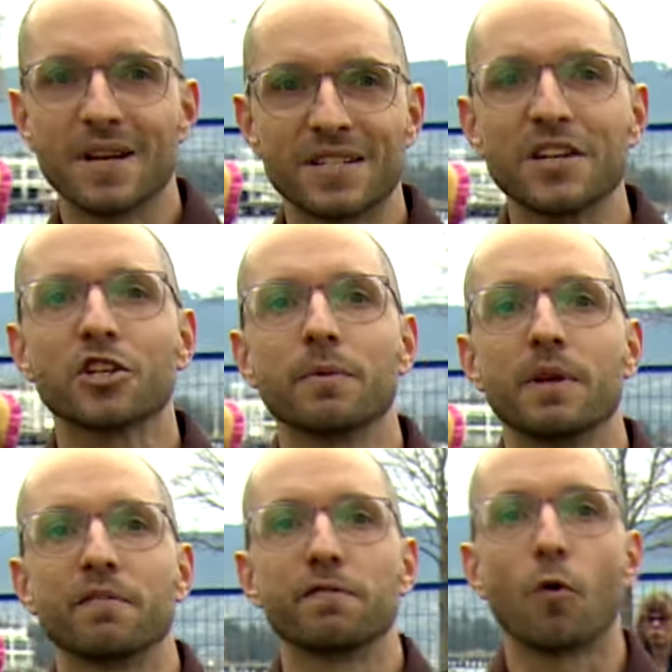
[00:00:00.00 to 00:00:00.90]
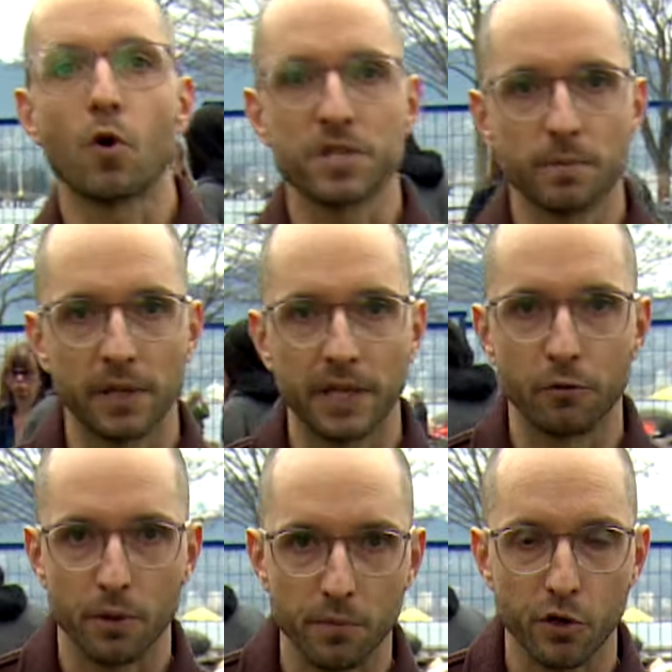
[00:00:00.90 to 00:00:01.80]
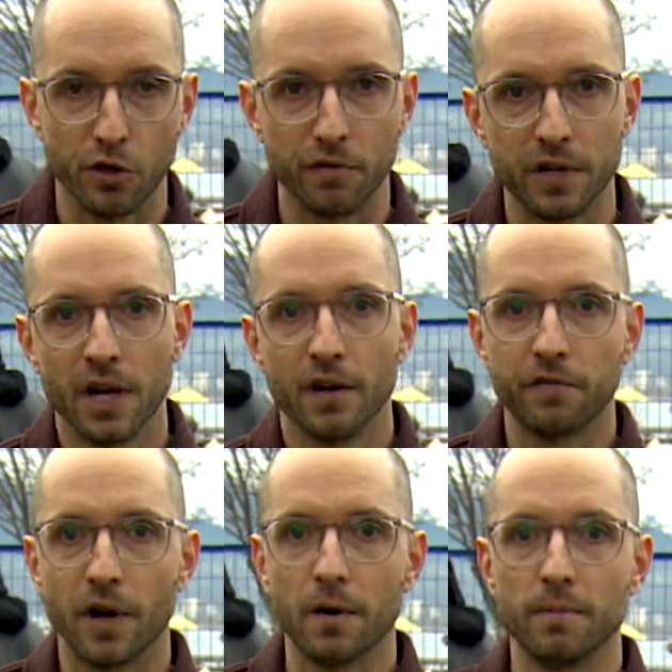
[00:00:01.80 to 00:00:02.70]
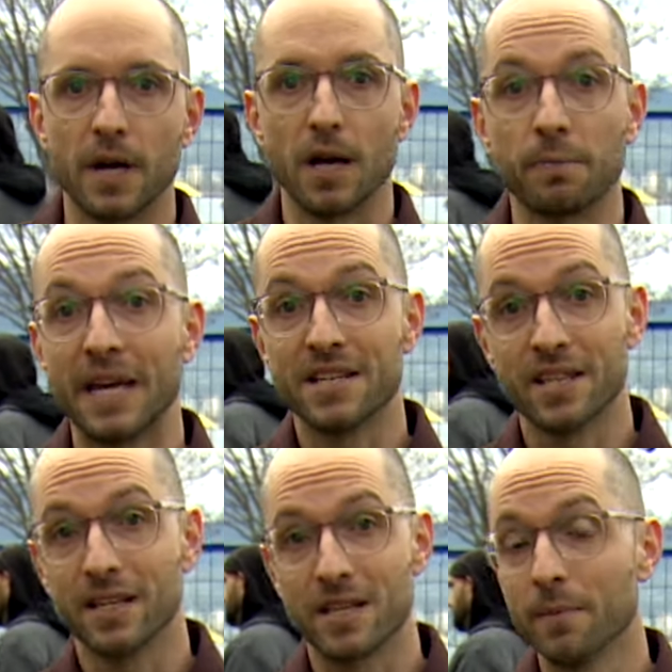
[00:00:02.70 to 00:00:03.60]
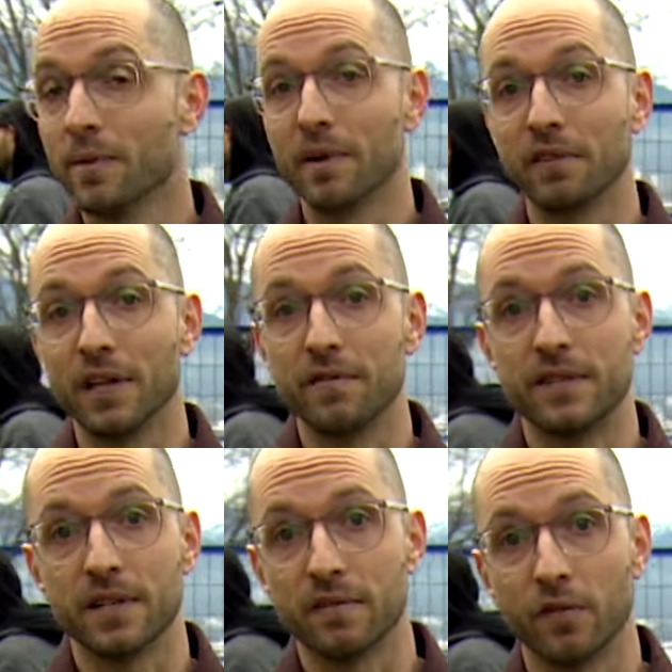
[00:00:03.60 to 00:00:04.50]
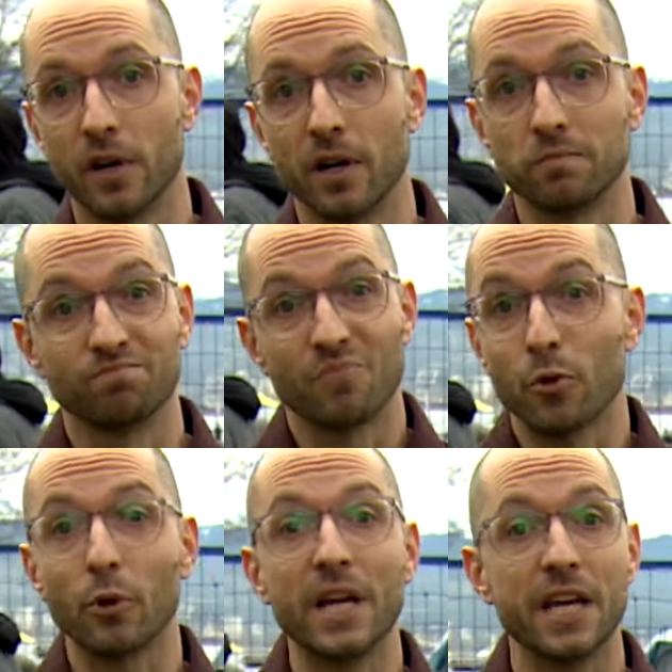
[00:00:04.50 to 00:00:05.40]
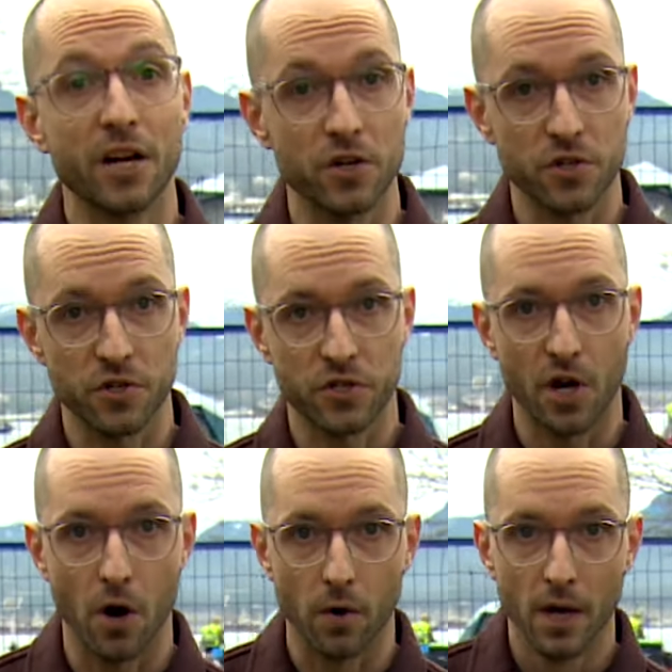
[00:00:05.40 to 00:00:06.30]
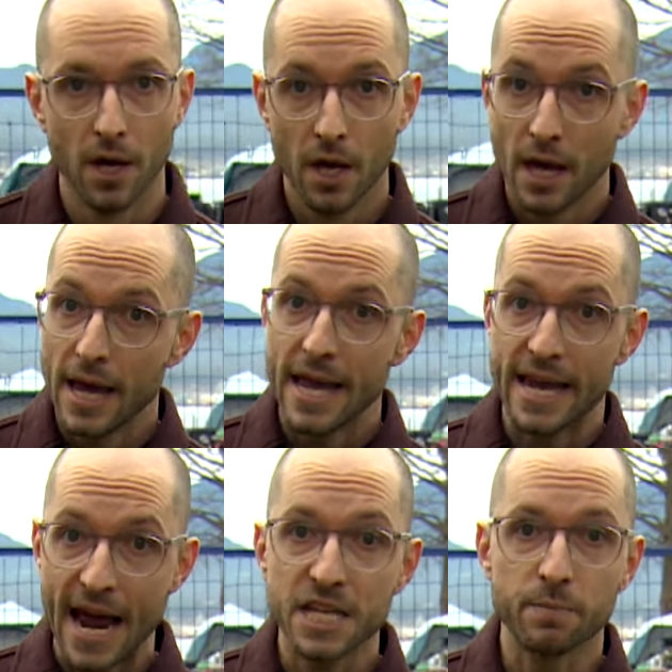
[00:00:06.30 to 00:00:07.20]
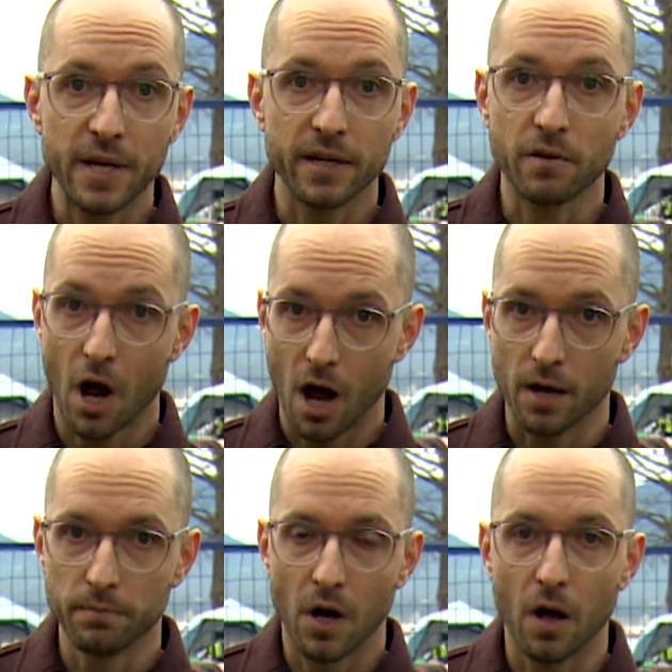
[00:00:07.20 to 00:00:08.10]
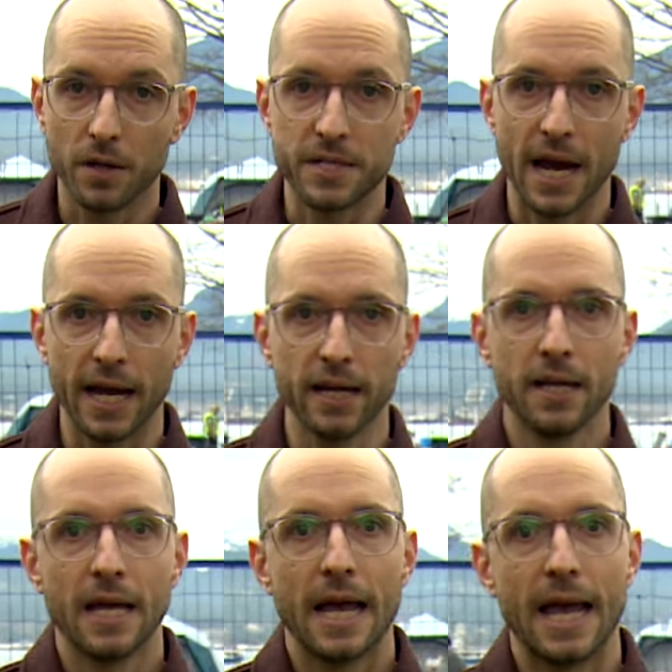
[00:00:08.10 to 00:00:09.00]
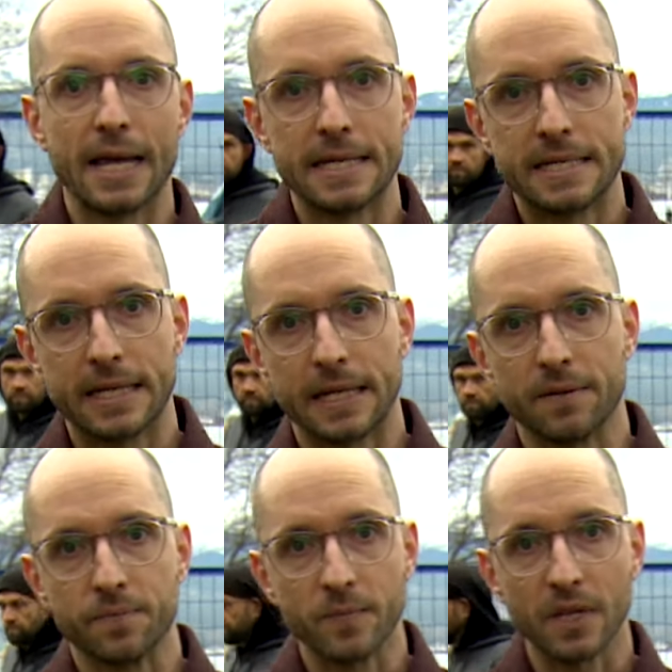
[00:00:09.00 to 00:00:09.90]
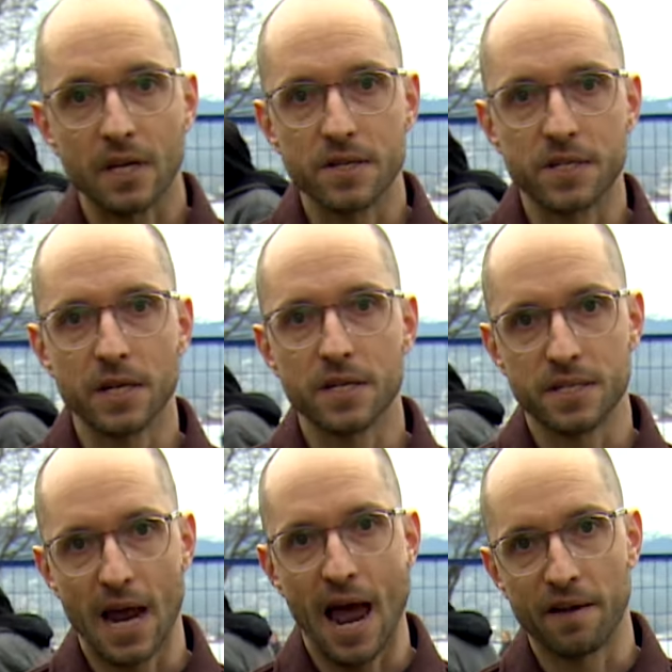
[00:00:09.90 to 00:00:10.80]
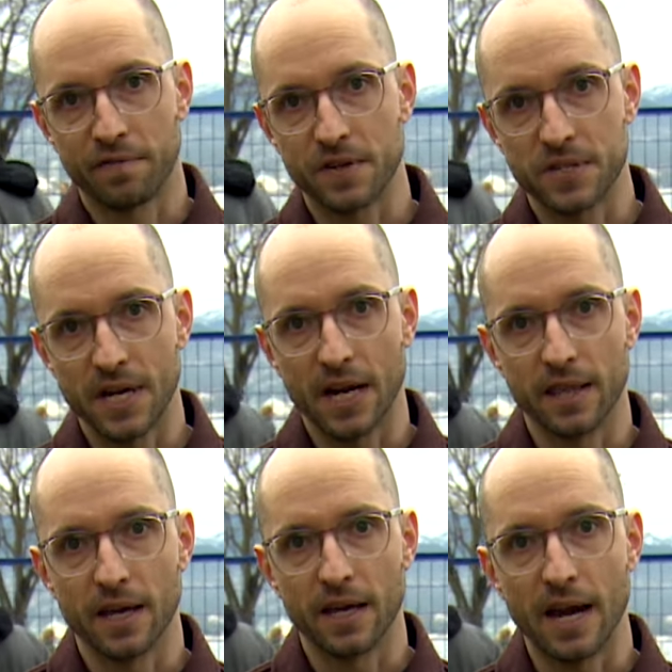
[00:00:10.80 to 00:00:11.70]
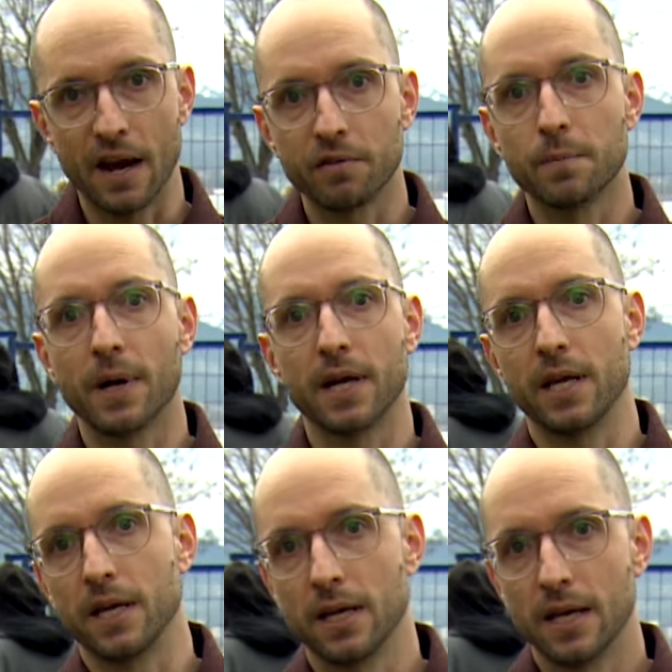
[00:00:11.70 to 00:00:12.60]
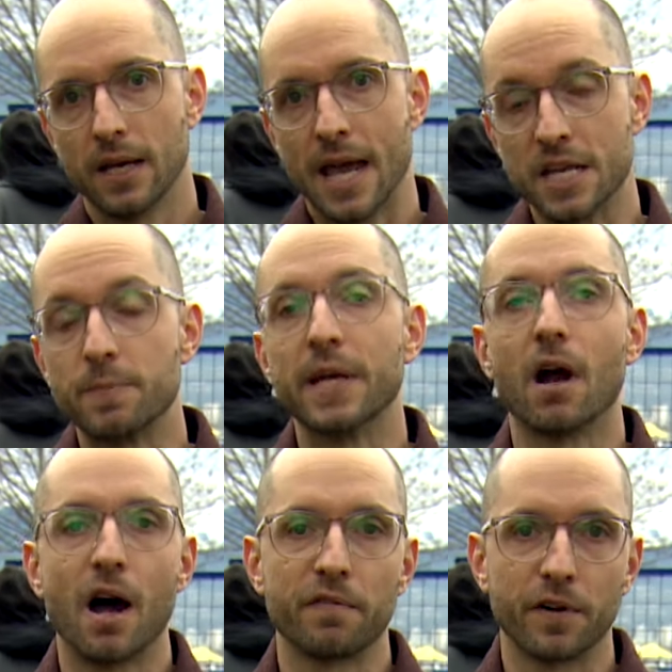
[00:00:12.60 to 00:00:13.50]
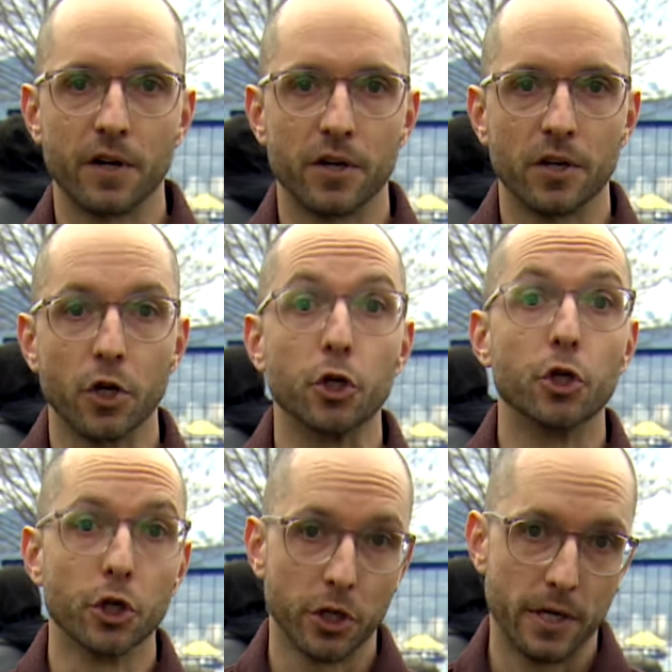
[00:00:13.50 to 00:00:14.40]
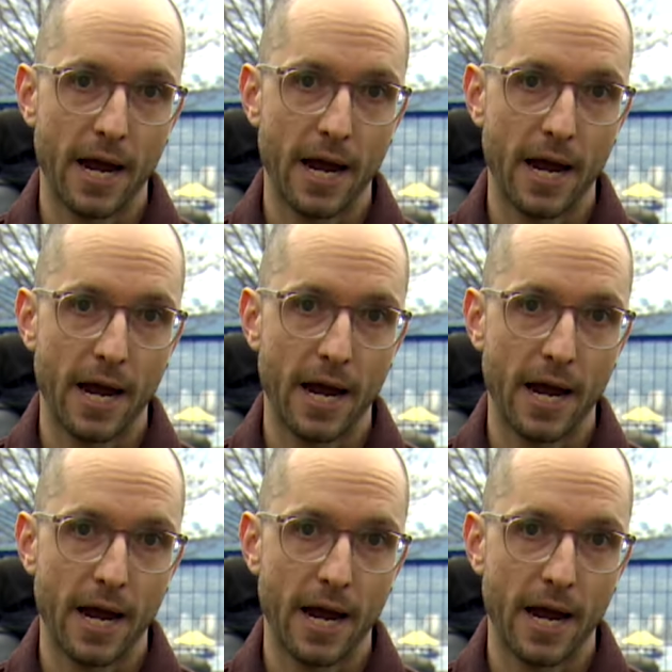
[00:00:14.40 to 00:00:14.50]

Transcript: essentially be forcibly removed from a place that some of them have lived for 3 years or so. It has been calm all day, and city staff say that everybody has been offered good